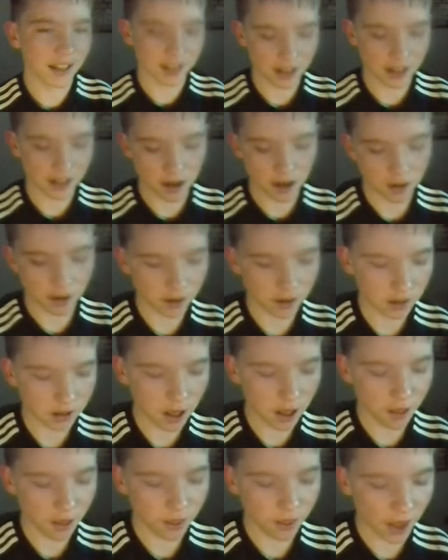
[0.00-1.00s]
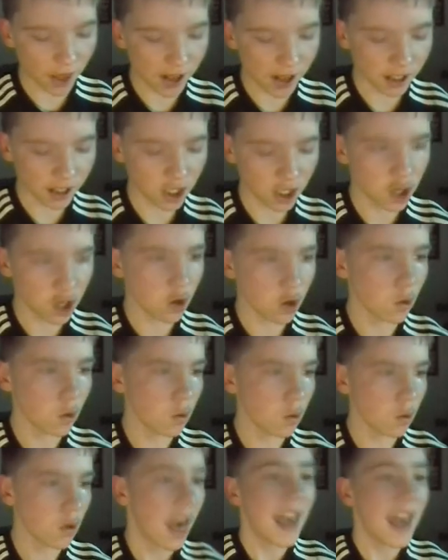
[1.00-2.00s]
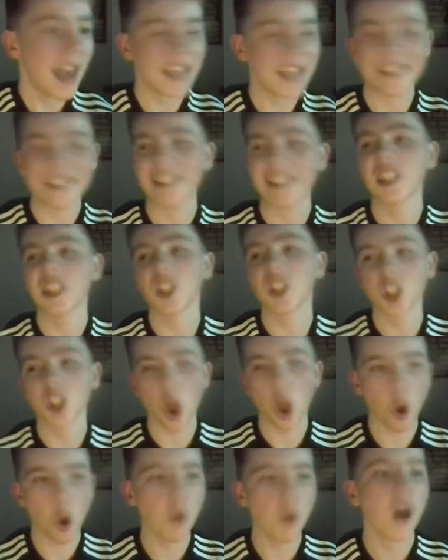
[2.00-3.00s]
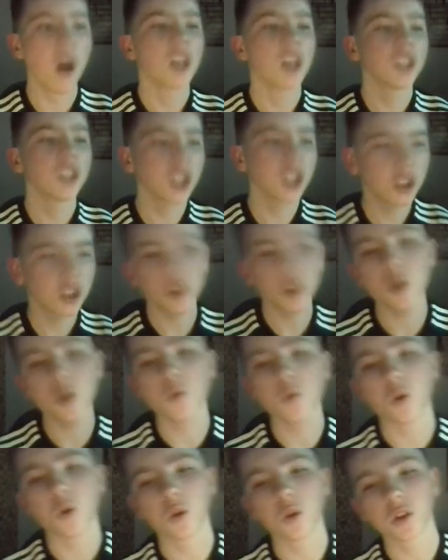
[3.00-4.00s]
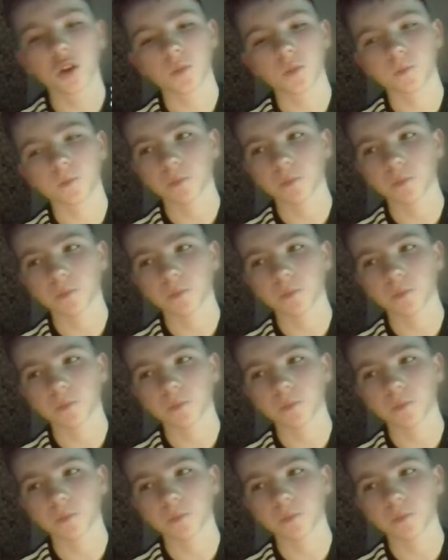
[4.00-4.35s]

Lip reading: let's get out. Let's say thank you. It is so, so good,